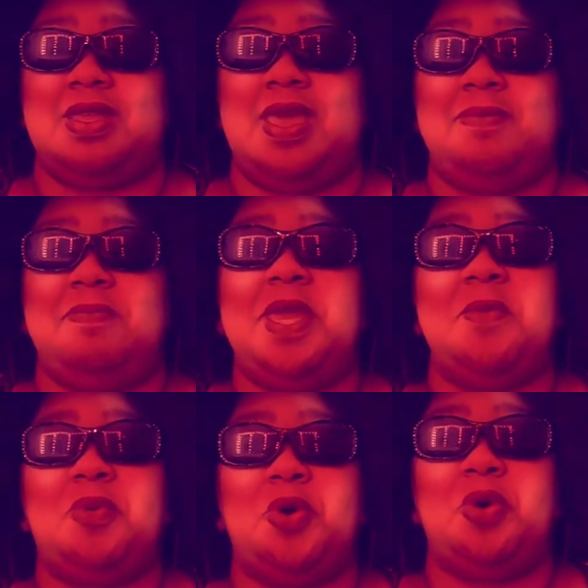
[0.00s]
and
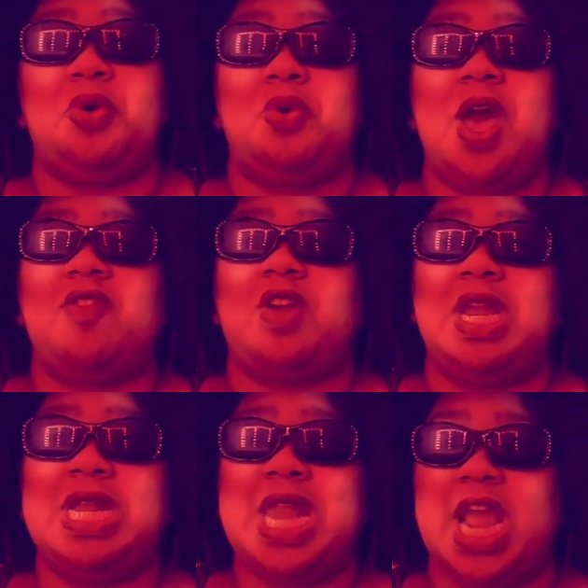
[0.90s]
people who I've
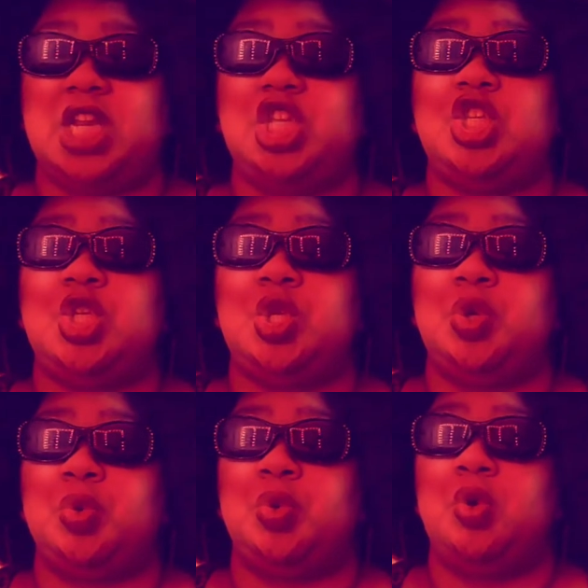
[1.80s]
connected
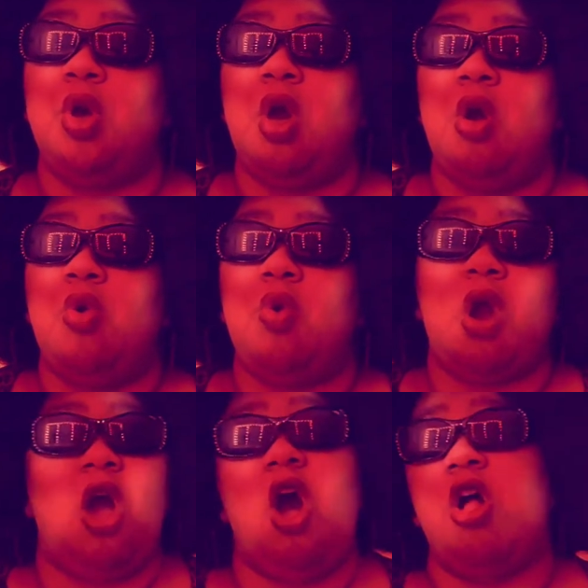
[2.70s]
to who
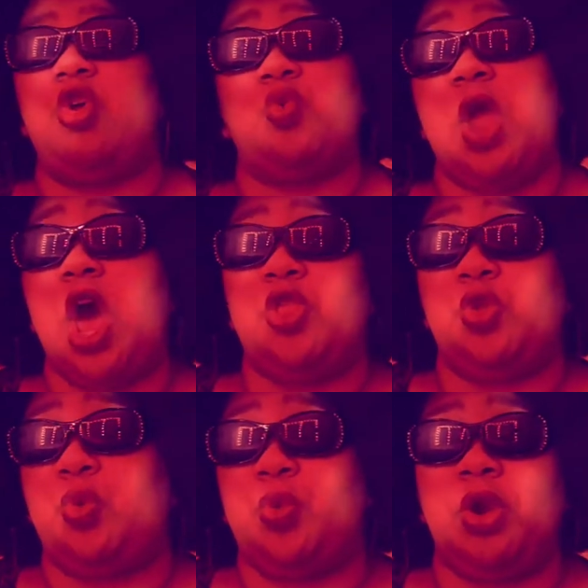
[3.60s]
are all around
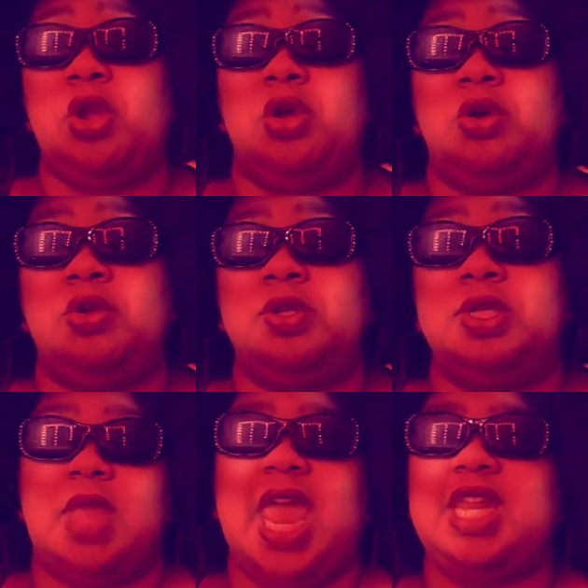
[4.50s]
the world.
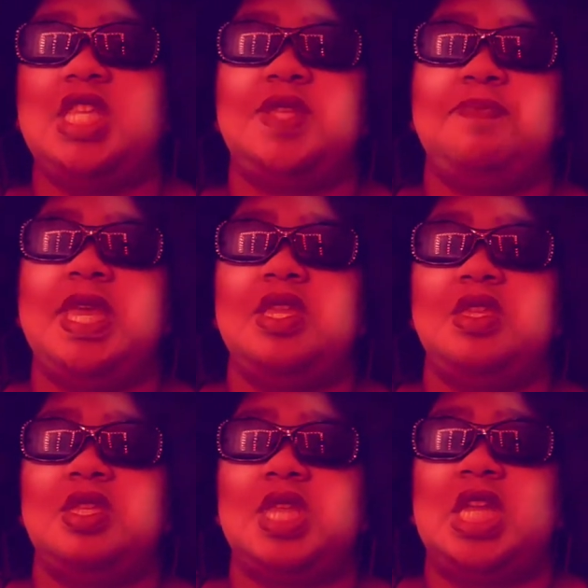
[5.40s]
And it's been
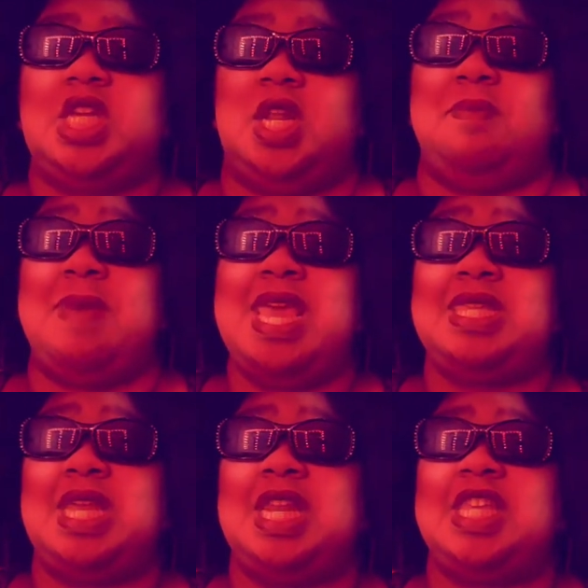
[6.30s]
such an
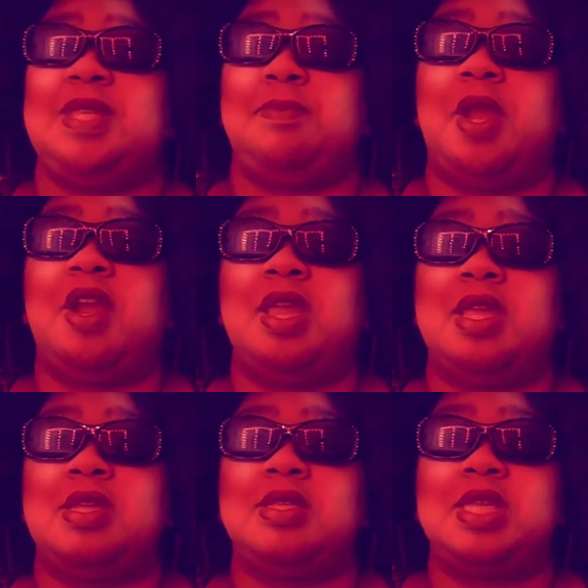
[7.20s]
amazing
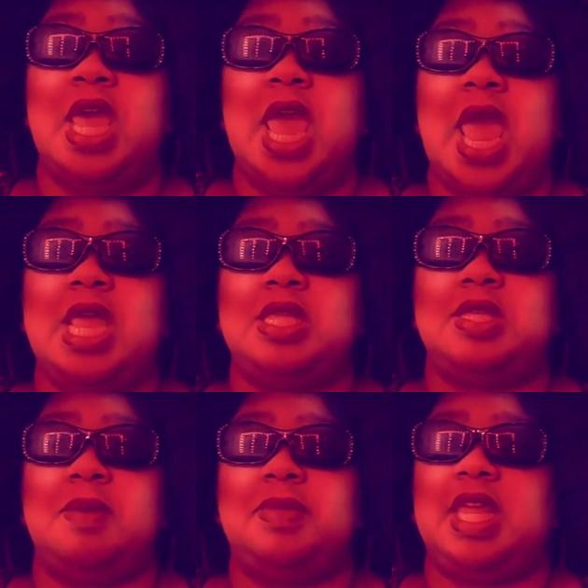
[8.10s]
experience and
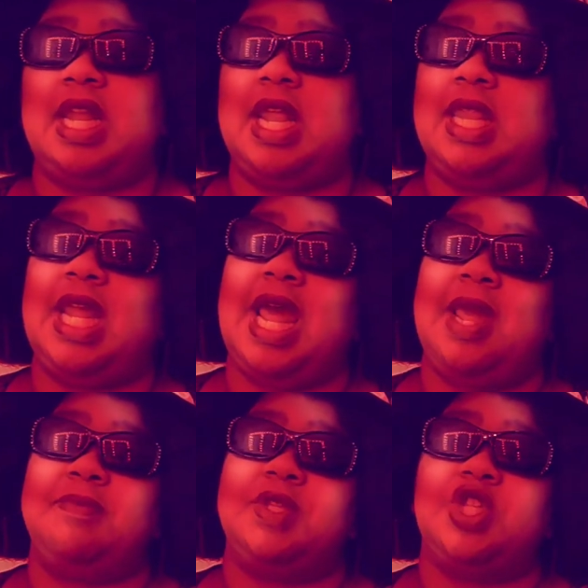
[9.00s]
something that
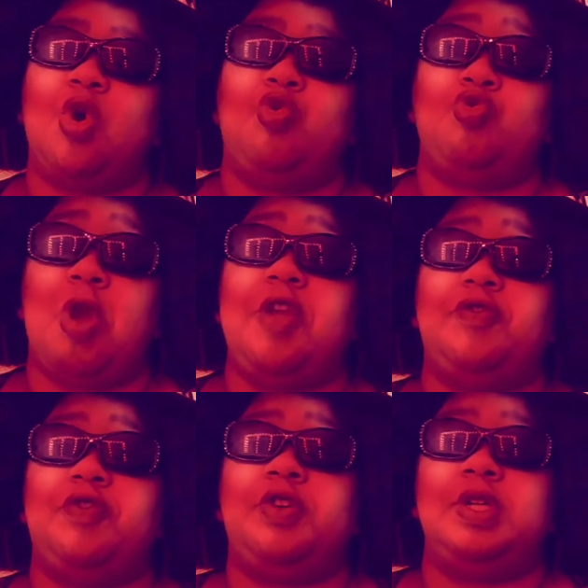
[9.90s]
I'm so
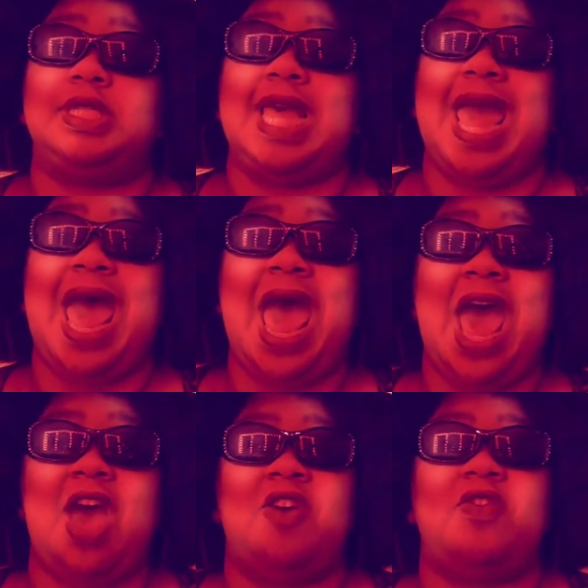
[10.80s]
grateful to
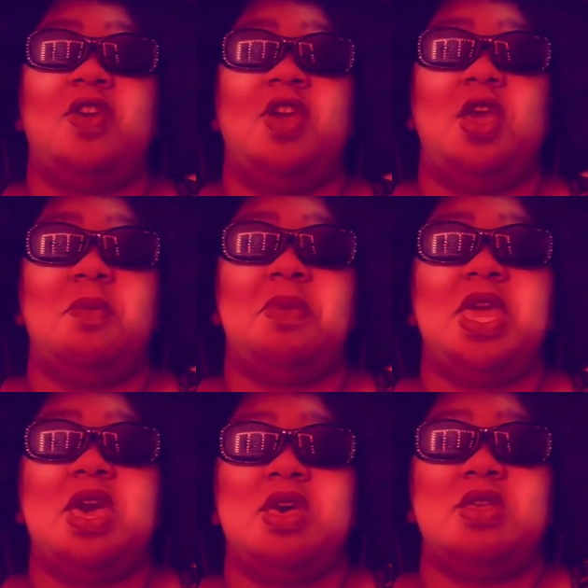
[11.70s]
have
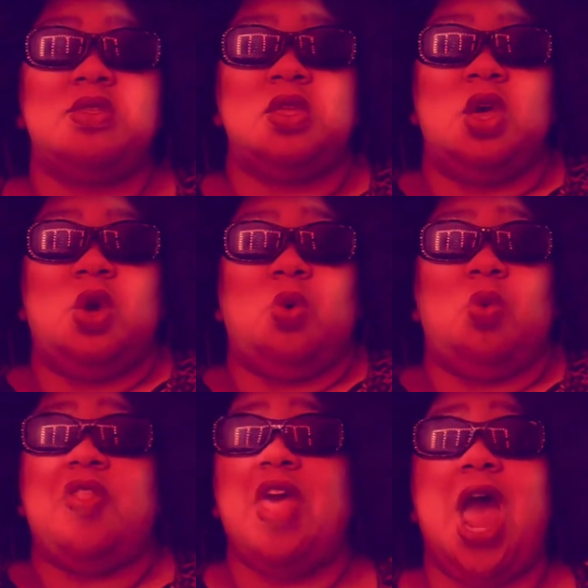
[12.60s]
because
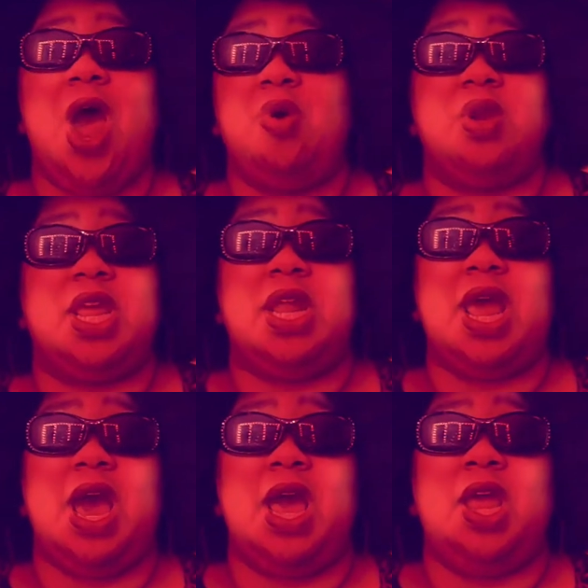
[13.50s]
without it,
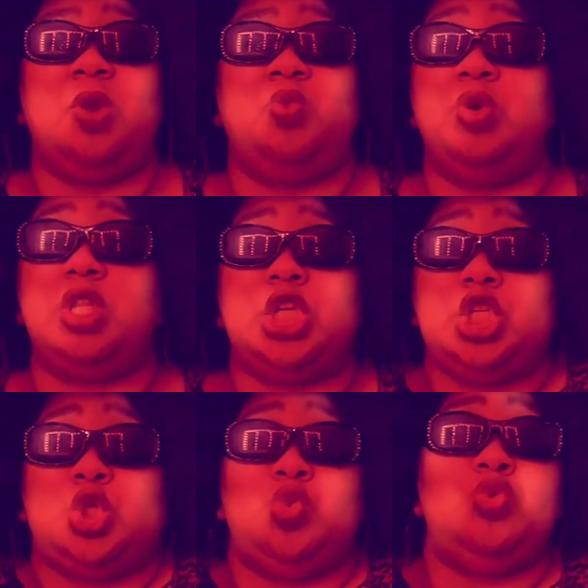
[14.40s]
I really
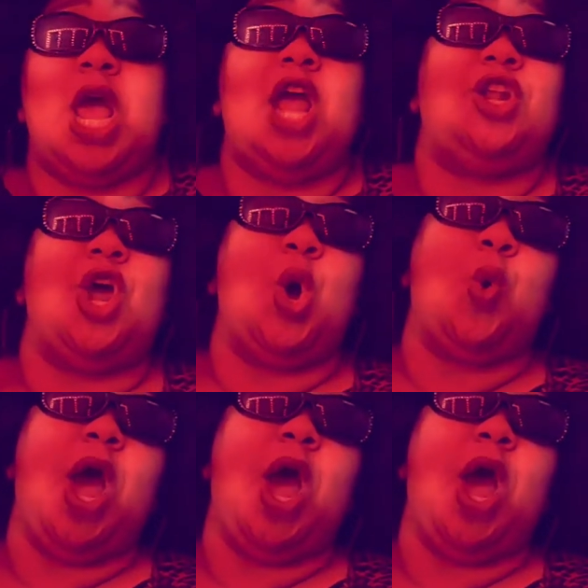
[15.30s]
do not know